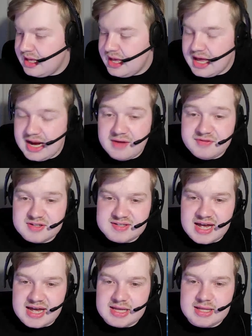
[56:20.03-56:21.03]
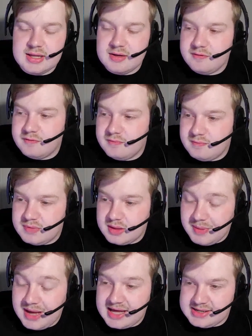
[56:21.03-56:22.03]
And I have to say, the
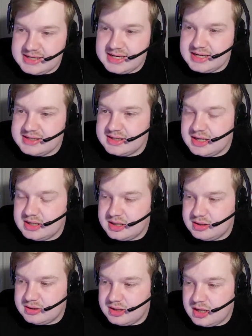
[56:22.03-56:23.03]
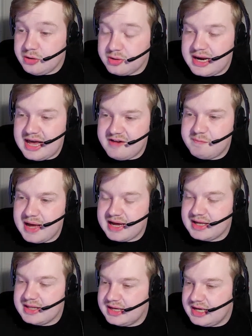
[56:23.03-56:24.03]
man he is, the other left back
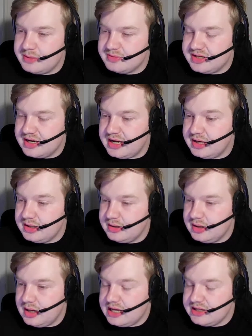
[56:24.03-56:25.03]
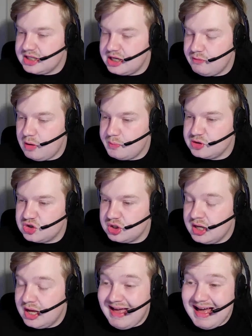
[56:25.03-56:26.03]
in the game tonight, Anthony Robinson,
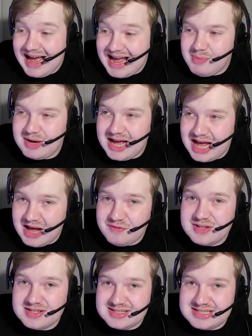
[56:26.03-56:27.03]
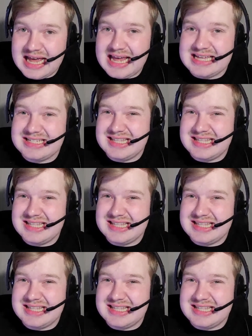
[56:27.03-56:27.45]
I would have to say is,